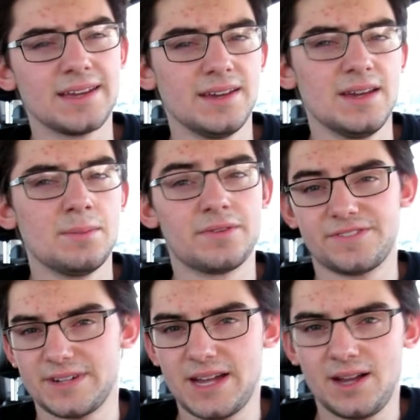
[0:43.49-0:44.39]
But
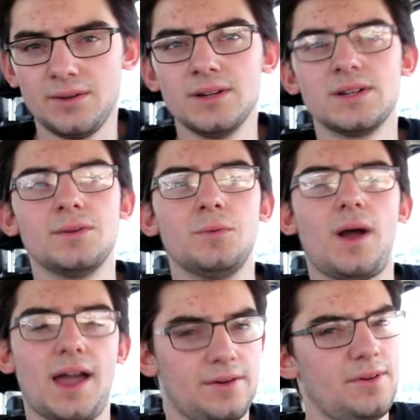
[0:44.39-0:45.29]
for now,
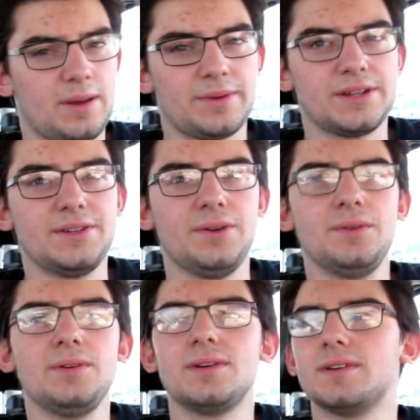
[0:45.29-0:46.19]
I don't know what I'm gonna
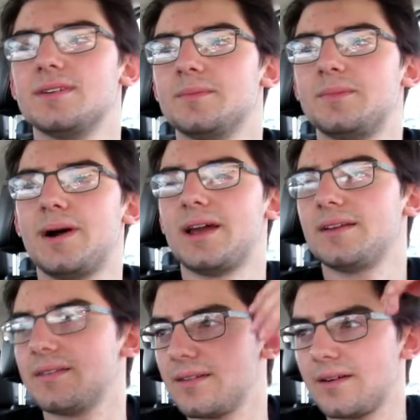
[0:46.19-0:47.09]
do,
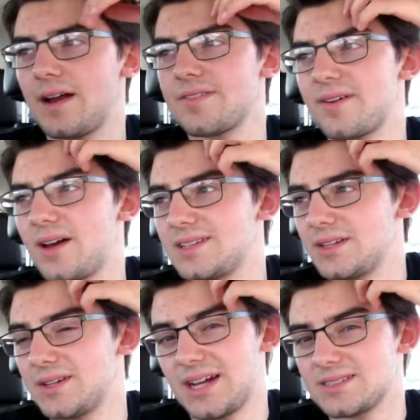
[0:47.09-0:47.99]
but I thought I'd
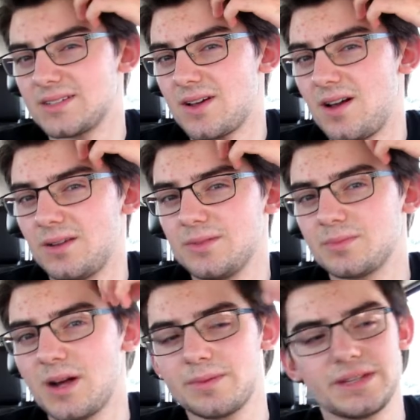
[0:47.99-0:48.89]
take you guys
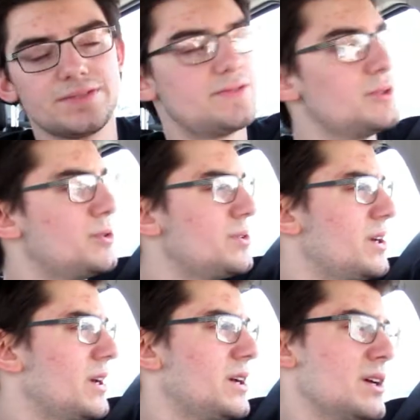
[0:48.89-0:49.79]
along, probably get
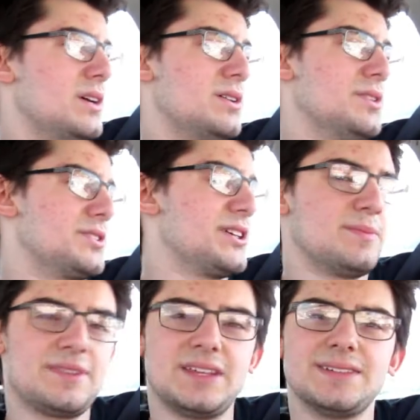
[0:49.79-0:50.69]
food or
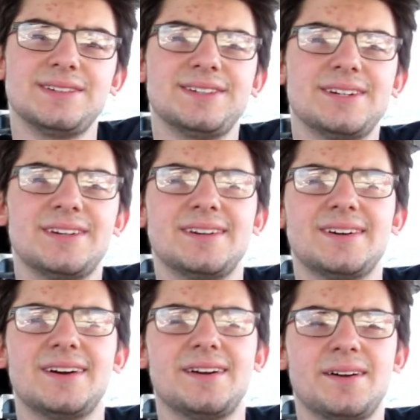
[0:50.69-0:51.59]
something.
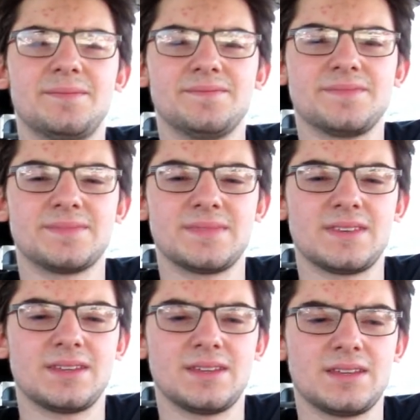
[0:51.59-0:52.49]

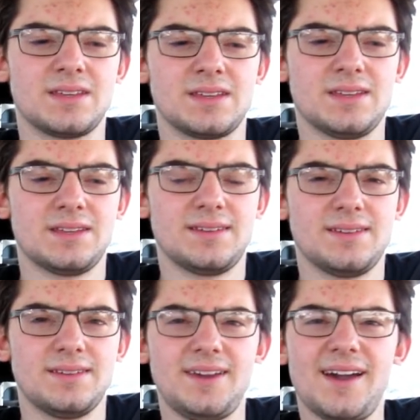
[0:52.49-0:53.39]

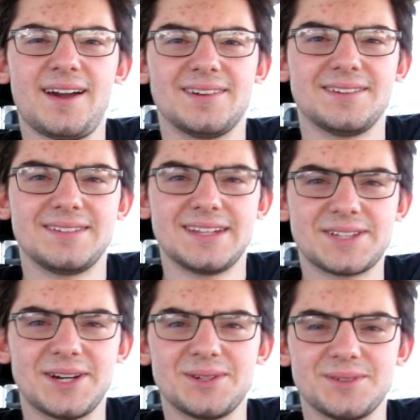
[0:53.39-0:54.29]
Um, yeah,
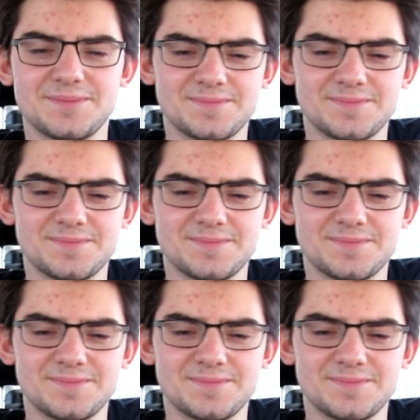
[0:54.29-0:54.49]
let's go.